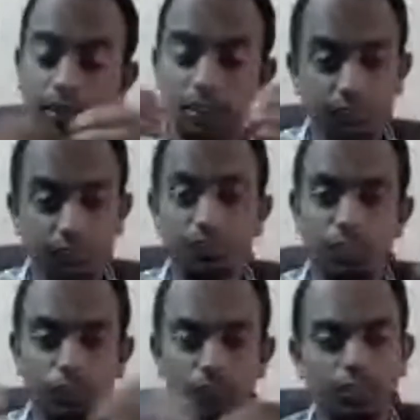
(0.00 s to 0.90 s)

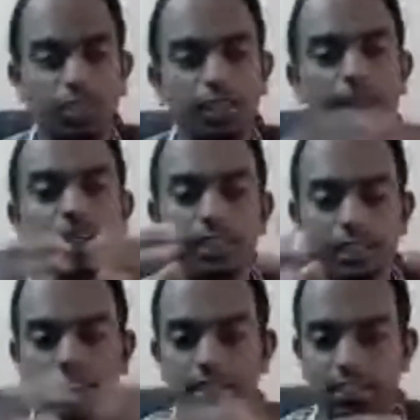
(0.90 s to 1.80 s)
videos in
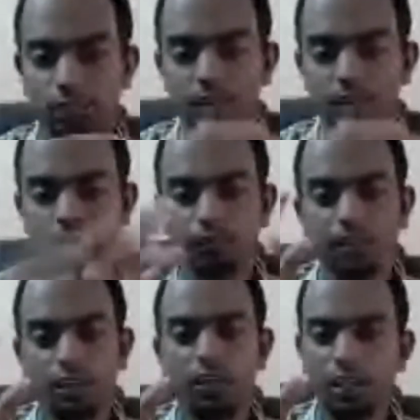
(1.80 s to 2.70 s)
English as well
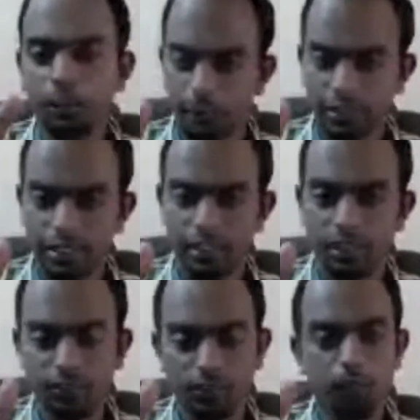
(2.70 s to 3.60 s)
regarding big
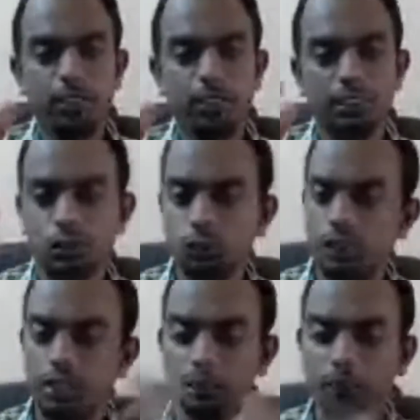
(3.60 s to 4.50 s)
data from basics to
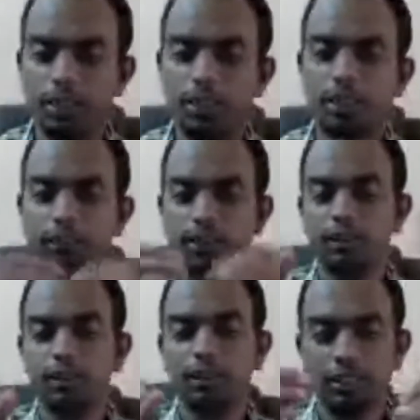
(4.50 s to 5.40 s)
intermediate that we
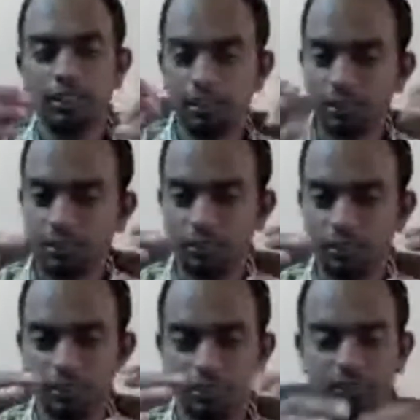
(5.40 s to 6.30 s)
will see in this
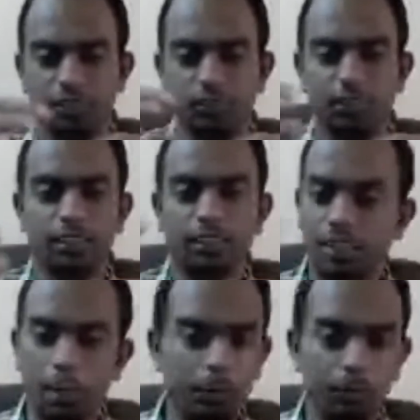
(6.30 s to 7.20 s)
like
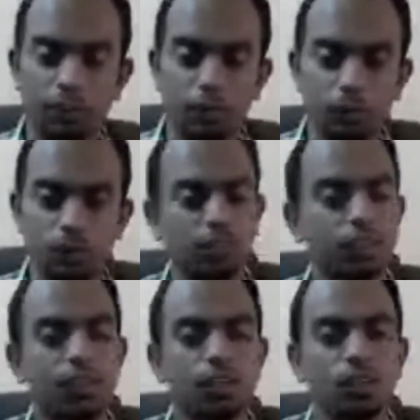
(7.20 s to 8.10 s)
sample videos.
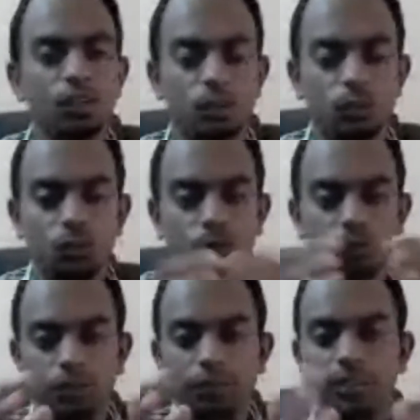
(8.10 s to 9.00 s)
So
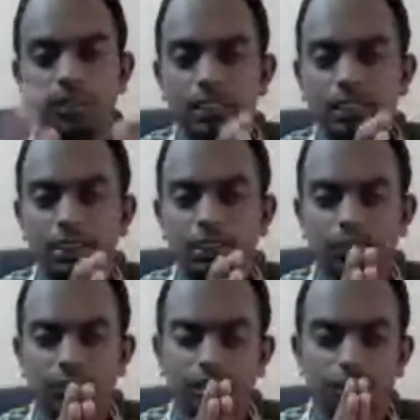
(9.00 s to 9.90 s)
we will see
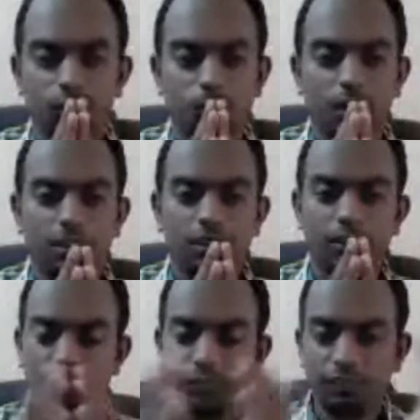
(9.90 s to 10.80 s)

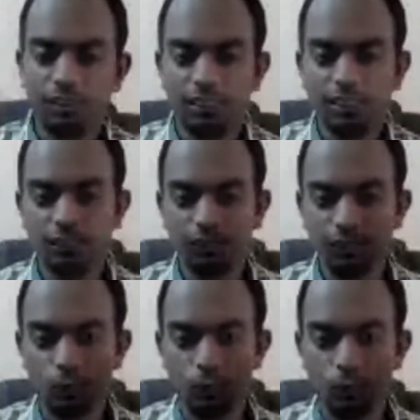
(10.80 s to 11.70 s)
what we will
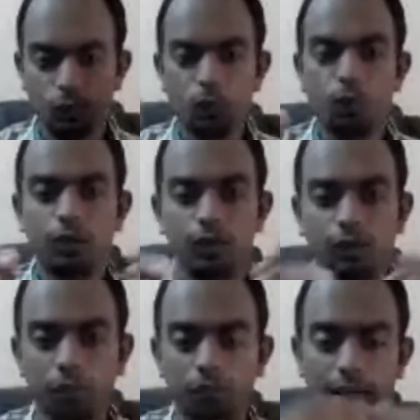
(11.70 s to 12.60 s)
see is we will
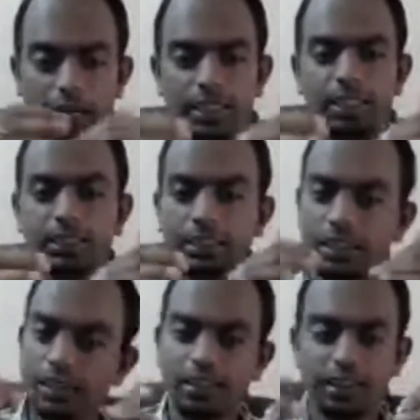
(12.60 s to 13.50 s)
go into depth and
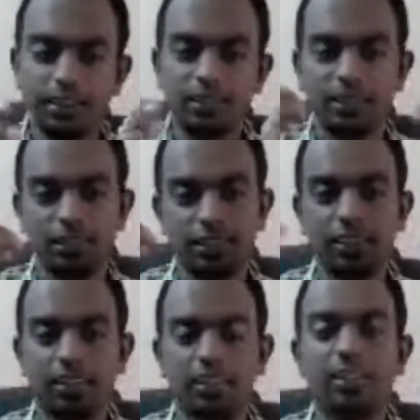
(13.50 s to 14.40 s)
understand the things
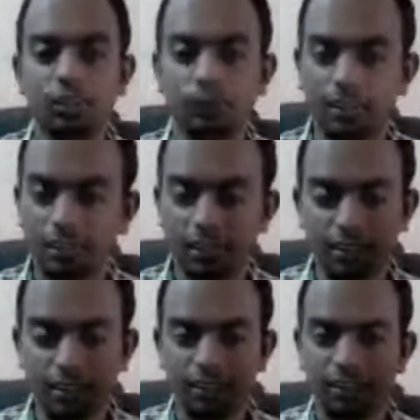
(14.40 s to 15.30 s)
in a easy way.
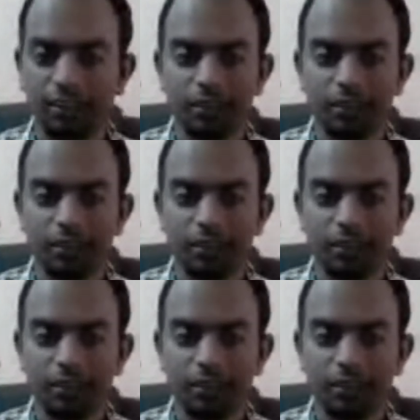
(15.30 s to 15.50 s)
Like